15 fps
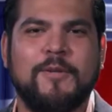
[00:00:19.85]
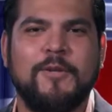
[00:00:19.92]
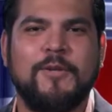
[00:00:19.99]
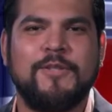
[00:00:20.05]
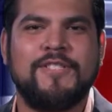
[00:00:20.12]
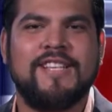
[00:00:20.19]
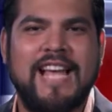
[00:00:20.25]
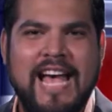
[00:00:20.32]

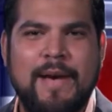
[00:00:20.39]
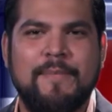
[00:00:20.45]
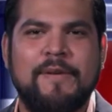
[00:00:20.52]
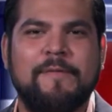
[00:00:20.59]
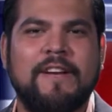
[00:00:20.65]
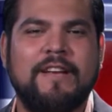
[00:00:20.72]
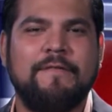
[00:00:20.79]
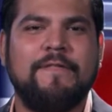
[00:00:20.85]
Cooks? I'm
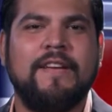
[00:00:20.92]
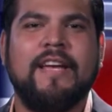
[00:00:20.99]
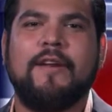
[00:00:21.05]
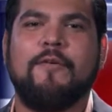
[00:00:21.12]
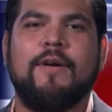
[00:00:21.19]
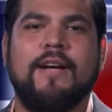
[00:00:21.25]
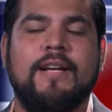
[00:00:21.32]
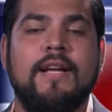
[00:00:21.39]
Abraham
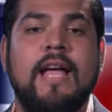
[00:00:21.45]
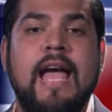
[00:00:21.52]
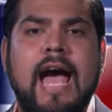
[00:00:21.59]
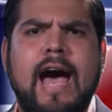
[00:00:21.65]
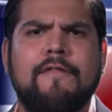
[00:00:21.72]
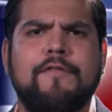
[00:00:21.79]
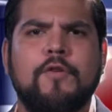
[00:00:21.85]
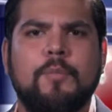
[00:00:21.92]
Figueroa.
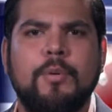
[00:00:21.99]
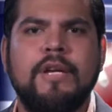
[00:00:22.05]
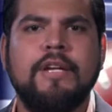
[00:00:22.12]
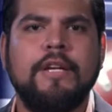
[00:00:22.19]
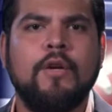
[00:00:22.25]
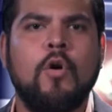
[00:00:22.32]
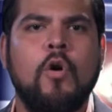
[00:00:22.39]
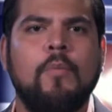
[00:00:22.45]
After
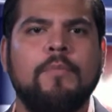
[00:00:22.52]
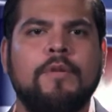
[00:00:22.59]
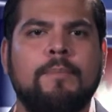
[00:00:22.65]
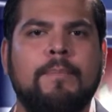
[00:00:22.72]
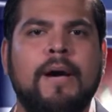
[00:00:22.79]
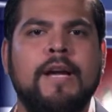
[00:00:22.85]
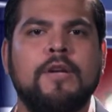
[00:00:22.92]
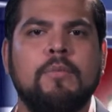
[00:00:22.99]
bringing home the
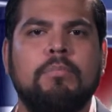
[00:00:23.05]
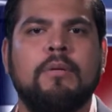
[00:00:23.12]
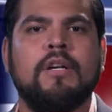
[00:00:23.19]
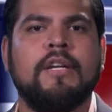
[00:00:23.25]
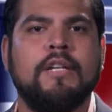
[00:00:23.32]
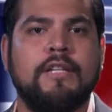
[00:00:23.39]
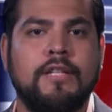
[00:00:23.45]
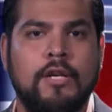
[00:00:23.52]
Bayou
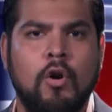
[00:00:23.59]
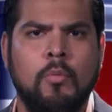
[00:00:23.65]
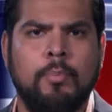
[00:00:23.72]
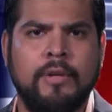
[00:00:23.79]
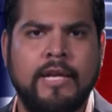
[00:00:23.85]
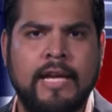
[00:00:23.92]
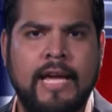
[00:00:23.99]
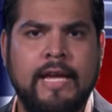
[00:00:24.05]
Bucket in the
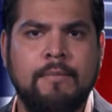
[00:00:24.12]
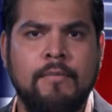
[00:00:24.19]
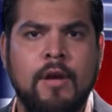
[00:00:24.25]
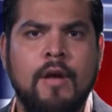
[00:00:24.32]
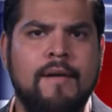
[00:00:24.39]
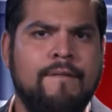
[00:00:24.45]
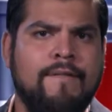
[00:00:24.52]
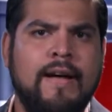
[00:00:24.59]
opening game,
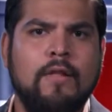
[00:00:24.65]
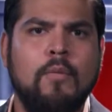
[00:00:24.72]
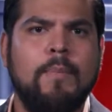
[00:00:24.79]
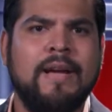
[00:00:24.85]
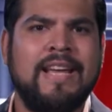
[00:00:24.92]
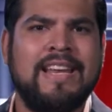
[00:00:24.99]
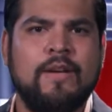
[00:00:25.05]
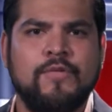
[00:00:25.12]
followed
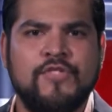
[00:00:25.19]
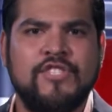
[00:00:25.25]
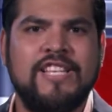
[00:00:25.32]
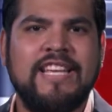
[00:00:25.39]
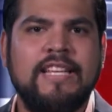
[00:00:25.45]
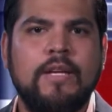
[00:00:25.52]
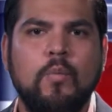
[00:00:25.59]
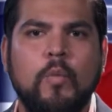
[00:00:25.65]
by an
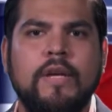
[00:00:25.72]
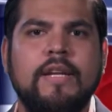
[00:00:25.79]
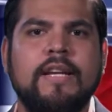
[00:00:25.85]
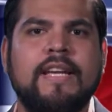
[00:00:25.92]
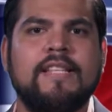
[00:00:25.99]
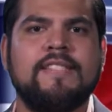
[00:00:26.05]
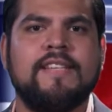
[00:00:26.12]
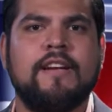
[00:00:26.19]
outstanding win
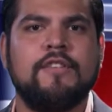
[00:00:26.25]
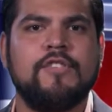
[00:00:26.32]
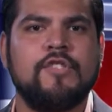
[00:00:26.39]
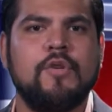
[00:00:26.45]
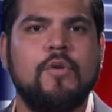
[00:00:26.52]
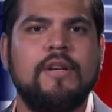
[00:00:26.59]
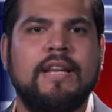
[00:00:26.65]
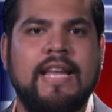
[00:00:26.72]
against
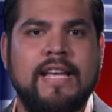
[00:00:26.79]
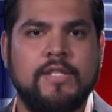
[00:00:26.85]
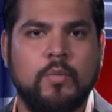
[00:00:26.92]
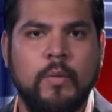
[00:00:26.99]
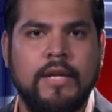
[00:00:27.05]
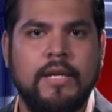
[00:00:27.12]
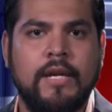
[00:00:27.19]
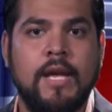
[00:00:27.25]
Arizona last
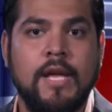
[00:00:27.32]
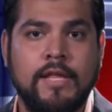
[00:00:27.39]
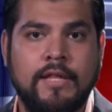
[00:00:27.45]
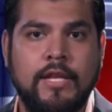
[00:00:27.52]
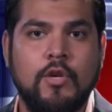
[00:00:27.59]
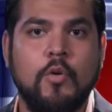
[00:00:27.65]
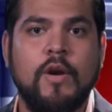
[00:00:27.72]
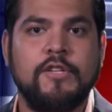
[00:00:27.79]
week,
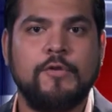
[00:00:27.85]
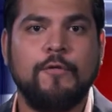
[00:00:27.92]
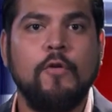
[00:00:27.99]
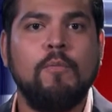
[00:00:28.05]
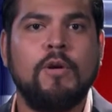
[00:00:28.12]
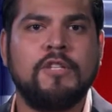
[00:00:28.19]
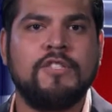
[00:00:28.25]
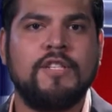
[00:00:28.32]
the UH
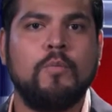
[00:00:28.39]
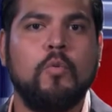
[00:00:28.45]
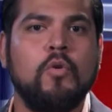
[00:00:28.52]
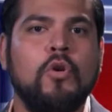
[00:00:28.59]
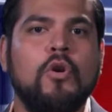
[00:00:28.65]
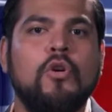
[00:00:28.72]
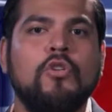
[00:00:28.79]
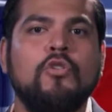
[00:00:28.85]
football team will
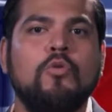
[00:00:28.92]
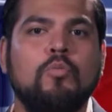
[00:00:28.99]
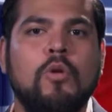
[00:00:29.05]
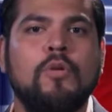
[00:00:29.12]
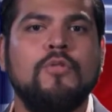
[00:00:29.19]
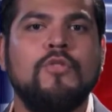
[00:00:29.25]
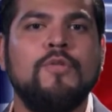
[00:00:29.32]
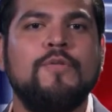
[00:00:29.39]
go on the
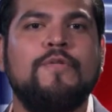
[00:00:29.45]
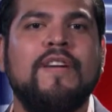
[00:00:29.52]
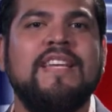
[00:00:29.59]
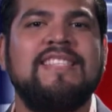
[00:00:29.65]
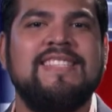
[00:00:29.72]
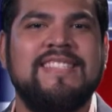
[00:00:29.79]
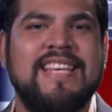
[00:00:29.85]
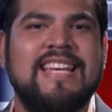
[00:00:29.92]
road to
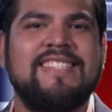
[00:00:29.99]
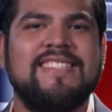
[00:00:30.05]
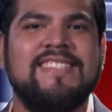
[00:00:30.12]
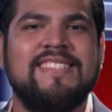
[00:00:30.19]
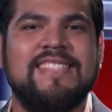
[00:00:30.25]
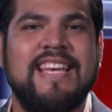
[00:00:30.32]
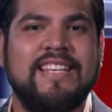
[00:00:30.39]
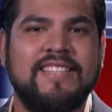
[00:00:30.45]
face
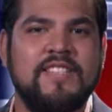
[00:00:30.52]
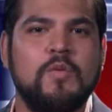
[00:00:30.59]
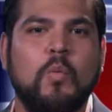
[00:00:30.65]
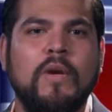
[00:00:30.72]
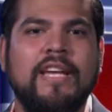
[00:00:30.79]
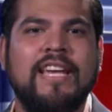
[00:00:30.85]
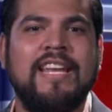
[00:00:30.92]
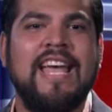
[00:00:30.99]
Texas Tech this
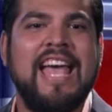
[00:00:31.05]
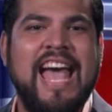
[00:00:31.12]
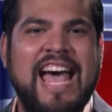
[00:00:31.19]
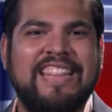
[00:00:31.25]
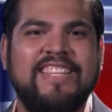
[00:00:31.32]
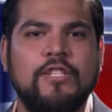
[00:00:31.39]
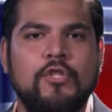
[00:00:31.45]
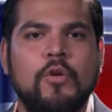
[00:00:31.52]
weekend
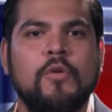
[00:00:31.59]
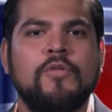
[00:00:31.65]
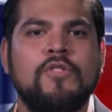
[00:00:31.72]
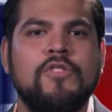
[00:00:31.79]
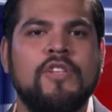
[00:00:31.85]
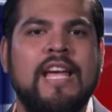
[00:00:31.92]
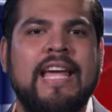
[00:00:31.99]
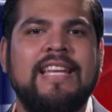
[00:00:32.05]
at the
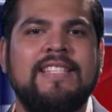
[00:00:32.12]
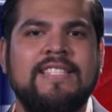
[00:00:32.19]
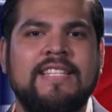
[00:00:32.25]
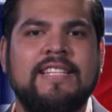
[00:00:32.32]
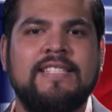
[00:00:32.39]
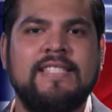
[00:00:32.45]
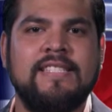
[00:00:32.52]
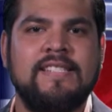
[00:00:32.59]
Jones
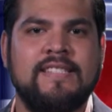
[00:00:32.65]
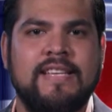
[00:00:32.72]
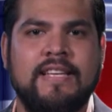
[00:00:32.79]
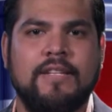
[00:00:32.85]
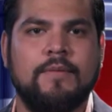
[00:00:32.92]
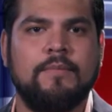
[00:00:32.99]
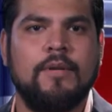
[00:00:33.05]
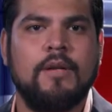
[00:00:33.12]
AT&T
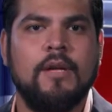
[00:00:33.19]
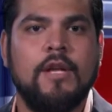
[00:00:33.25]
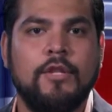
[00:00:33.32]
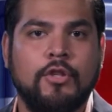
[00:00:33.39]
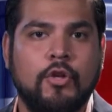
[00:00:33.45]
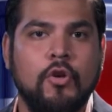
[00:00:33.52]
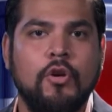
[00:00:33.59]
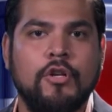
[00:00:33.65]
Stadium.
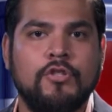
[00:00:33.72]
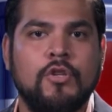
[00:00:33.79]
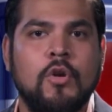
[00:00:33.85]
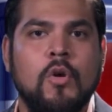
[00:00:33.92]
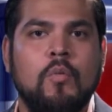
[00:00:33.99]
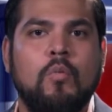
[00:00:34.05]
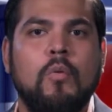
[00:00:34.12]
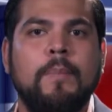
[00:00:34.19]
The Cougars
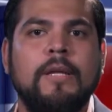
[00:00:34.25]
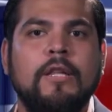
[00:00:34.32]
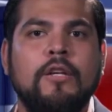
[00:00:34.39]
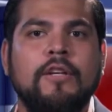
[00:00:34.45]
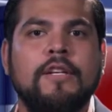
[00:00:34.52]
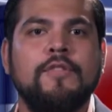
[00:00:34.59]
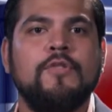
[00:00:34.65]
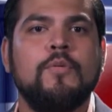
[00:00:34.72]
will be
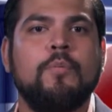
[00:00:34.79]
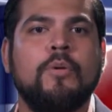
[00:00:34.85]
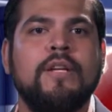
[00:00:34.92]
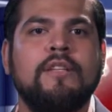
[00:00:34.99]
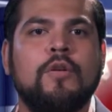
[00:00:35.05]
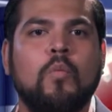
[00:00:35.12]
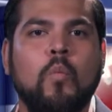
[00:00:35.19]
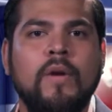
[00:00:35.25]
looking to bring
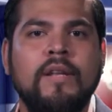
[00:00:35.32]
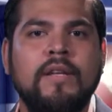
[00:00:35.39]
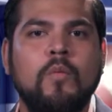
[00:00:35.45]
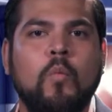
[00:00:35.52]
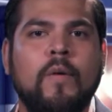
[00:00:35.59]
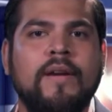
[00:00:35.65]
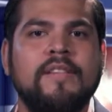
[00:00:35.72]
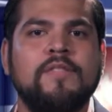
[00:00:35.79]
their winning
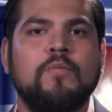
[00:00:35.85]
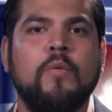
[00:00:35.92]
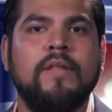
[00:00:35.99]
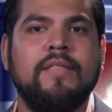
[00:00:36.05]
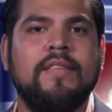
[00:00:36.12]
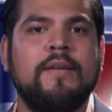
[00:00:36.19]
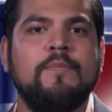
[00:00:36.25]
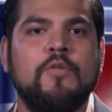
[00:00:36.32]
ways
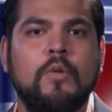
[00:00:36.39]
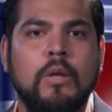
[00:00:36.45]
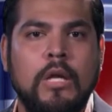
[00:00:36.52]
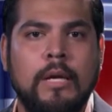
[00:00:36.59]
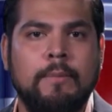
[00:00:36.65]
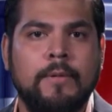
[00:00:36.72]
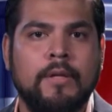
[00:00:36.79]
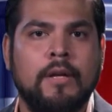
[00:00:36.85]
with them to
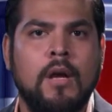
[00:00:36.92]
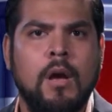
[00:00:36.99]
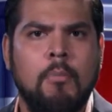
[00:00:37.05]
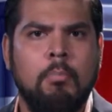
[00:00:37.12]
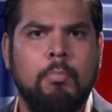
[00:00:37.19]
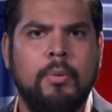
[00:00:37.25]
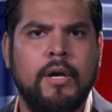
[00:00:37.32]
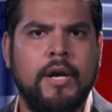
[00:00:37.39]
Lubbock,
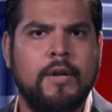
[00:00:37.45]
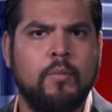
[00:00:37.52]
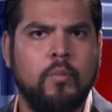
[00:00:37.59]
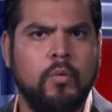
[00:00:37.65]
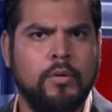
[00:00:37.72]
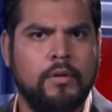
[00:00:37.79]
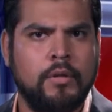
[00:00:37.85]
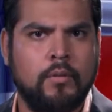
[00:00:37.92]
but
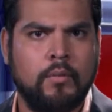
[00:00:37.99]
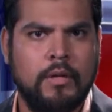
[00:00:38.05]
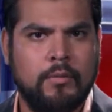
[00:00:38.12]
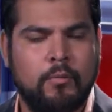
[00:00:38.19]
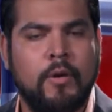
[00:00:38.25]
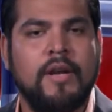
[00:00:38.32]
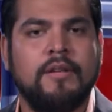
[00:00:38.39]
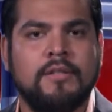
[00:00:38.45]
would the Red
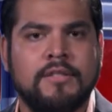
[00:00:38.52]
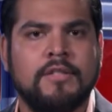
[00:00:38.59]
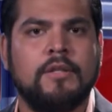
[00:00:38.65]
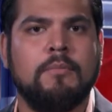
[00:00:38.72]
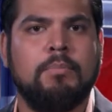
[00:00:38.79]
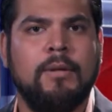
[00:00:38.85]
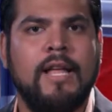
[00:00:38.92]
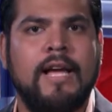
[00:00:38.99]
Raiders
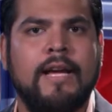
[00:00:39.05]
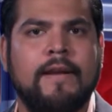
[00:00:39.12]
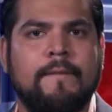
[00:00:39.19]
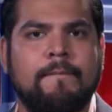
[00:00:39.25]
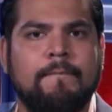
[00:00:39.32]
comply?